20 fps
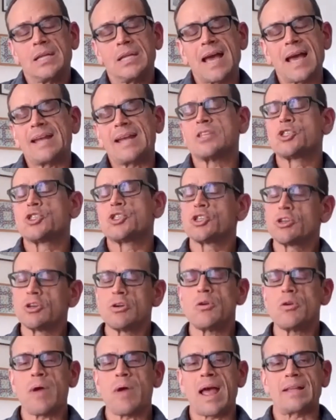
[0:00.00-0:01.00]
is
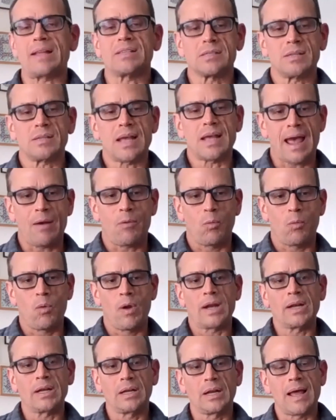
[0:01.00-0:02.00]
true at
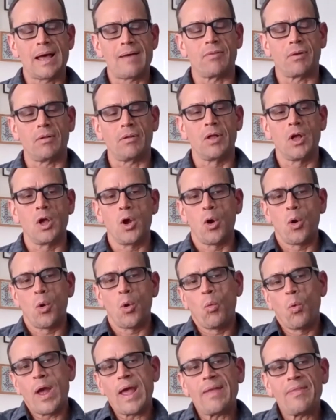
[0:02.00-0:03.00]
one level.
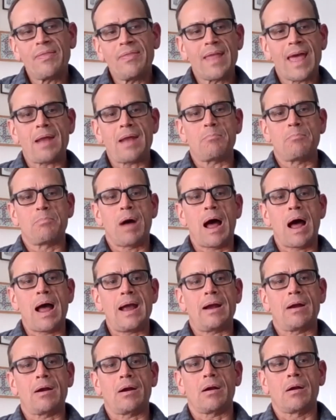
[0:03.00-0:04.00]
When that
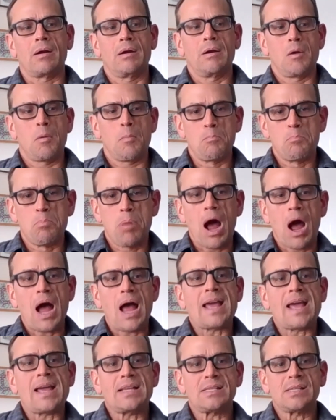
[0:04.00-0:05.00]
buyer
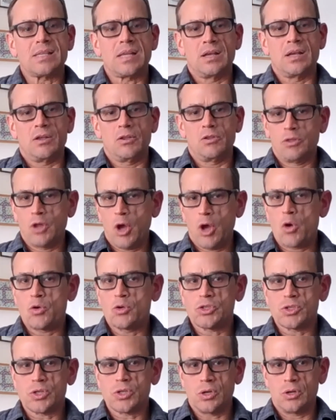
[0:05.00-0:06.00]
buys
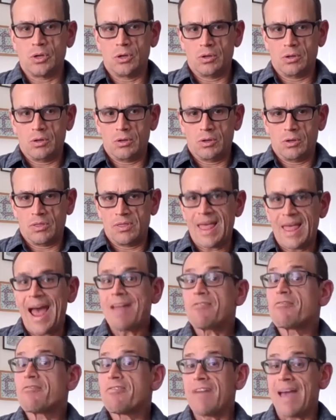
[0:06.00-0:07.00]

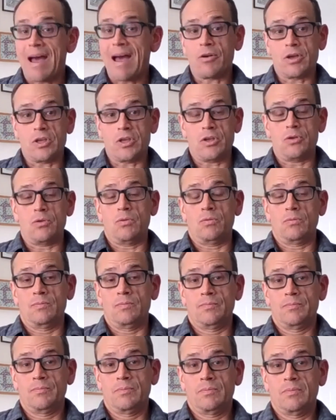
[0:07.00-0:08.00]
that value,
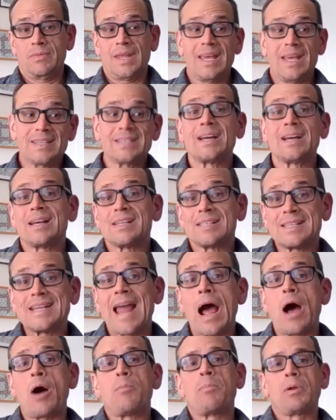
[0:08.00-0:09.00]
it does
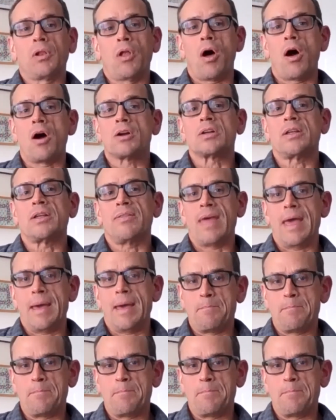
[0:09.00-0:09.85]
now belong to them.